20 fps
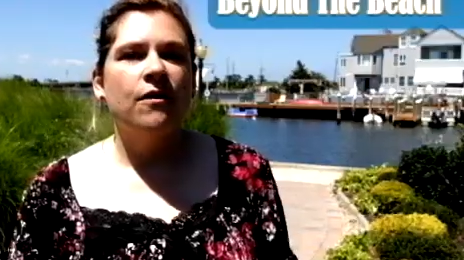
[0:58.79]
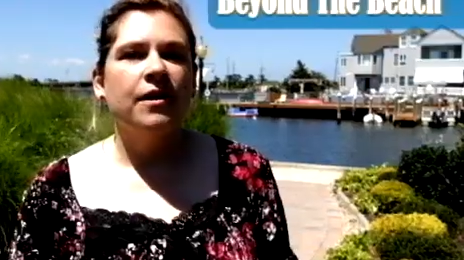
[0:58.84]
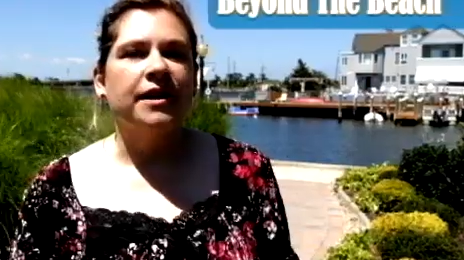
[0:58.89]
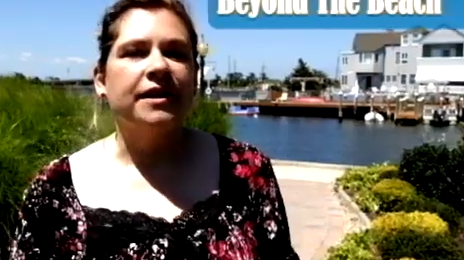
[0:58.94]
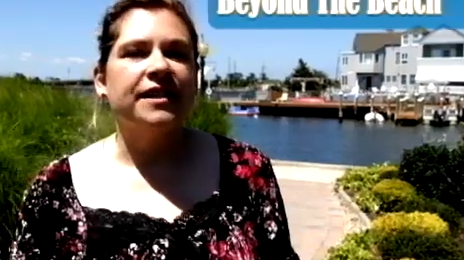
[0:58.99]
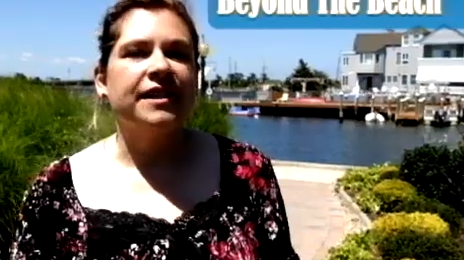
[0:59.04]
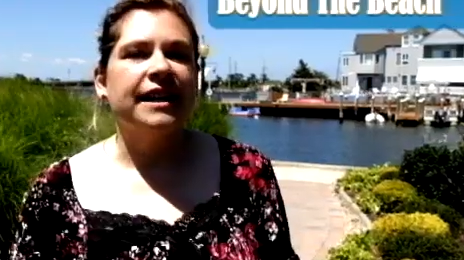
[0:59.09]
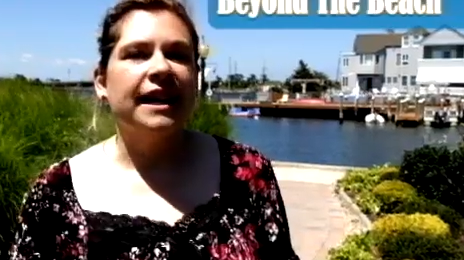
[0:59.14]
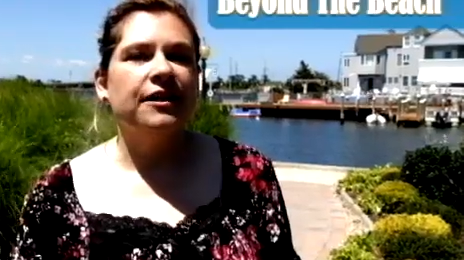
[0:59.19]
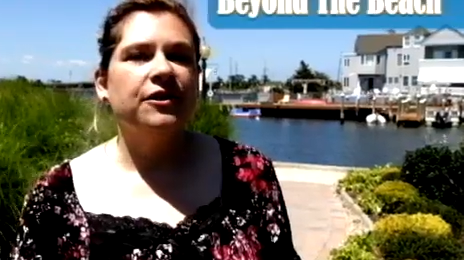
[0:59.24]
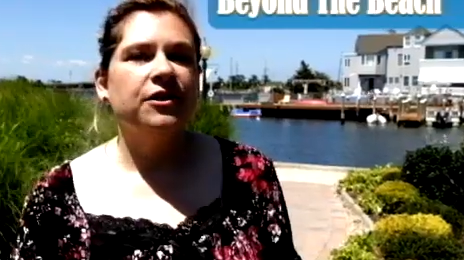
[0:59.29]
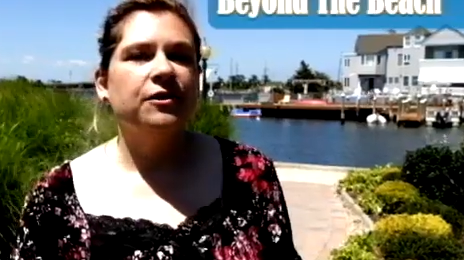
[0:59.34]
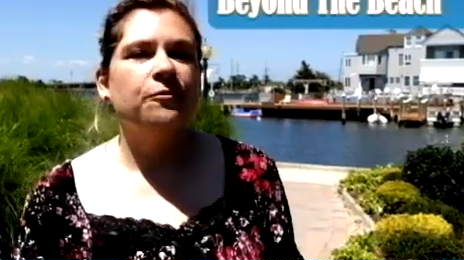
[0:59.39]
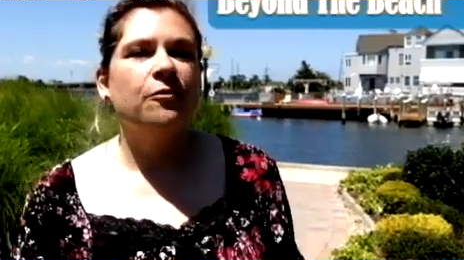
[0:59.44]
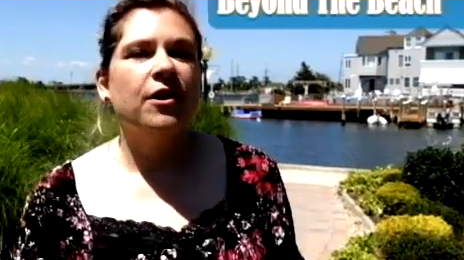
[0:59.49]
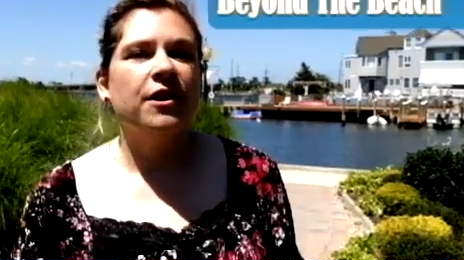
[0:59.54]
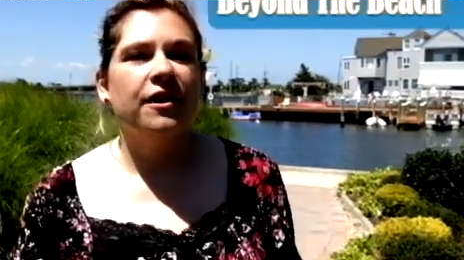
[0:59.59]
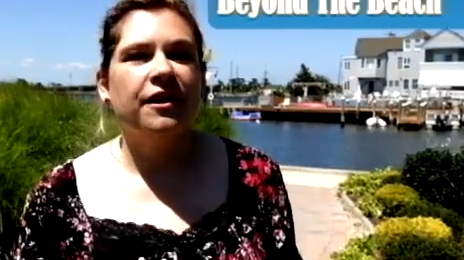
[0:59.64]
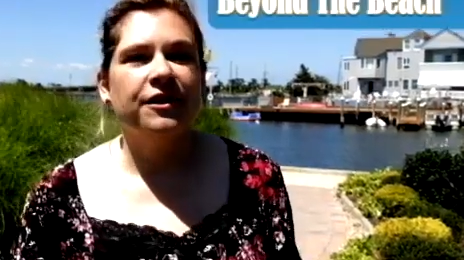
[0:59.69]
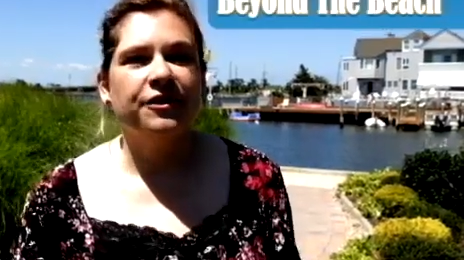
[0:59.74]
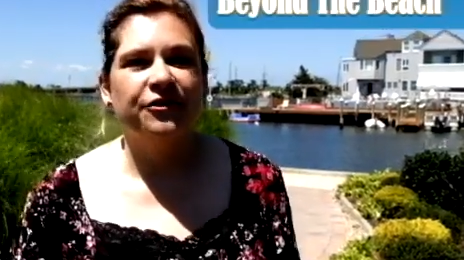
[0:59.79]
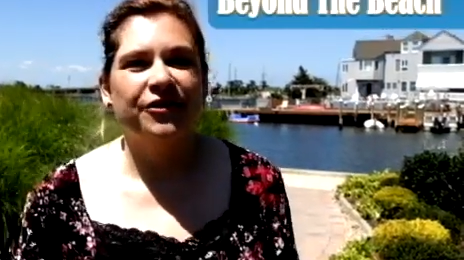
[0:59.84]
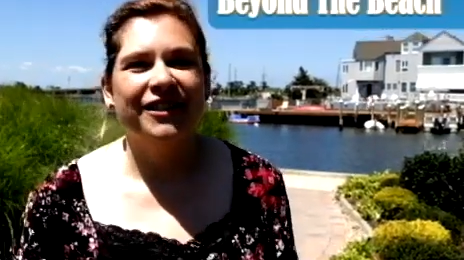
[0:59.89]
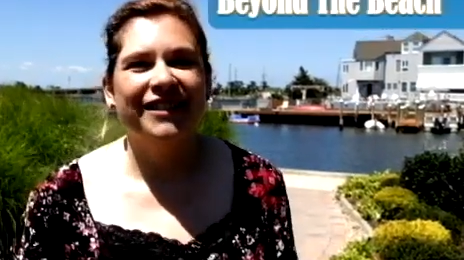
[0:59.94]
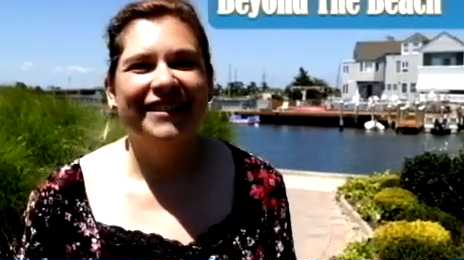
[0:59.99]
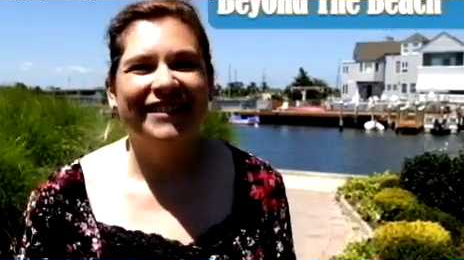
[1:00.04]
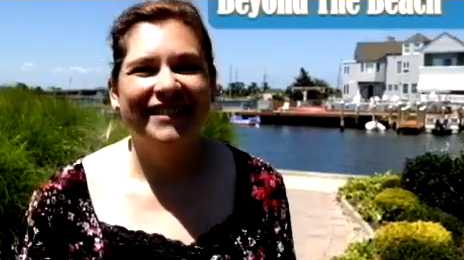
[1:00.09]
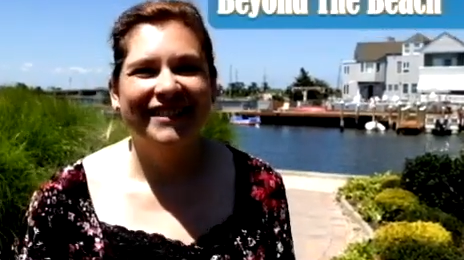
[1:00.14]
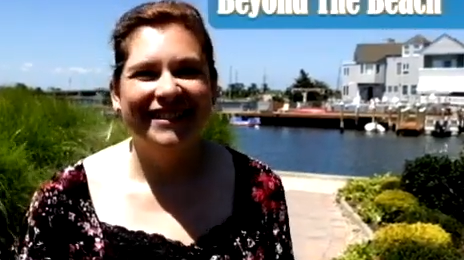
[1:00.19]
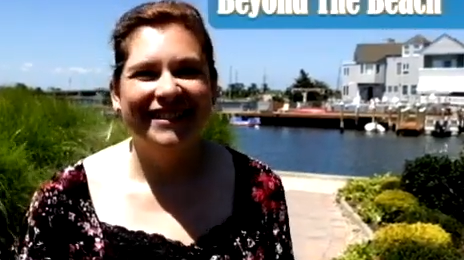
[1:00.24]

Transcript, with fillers: extension 100.